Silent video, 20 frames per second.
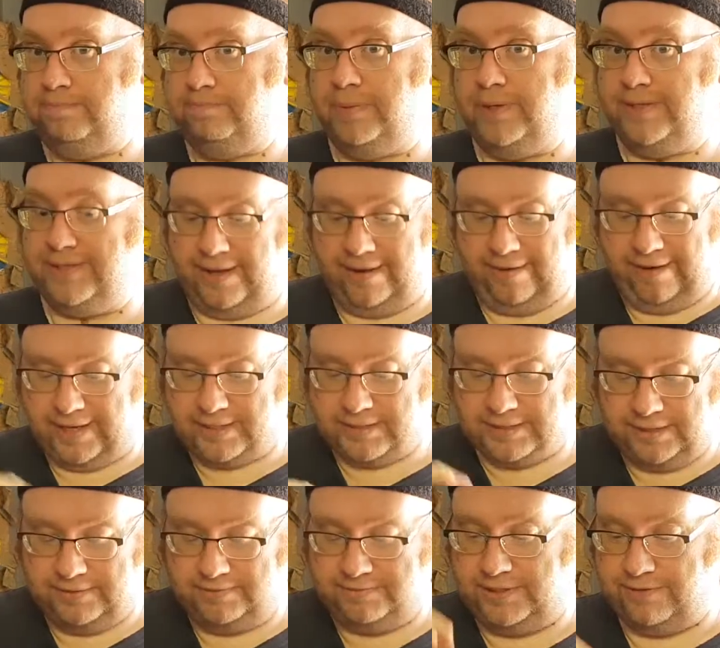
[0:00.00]
but they're
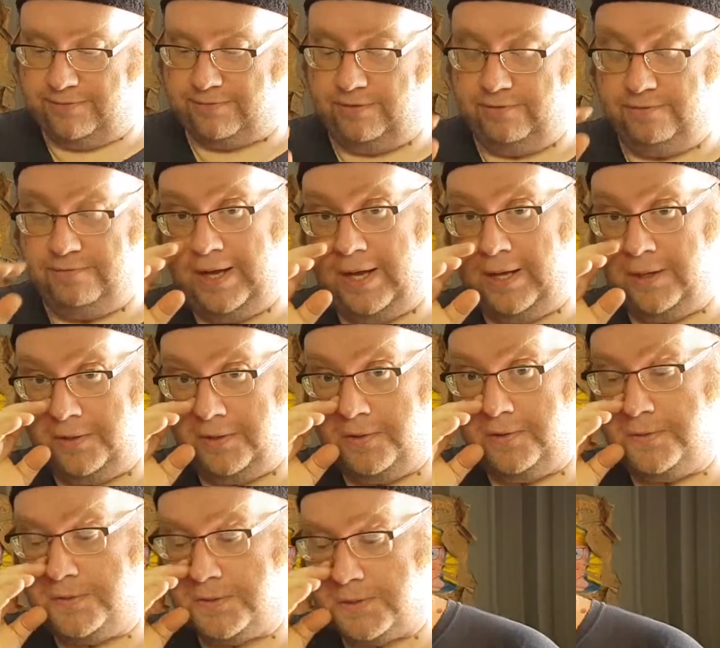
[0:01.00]
actually of different values.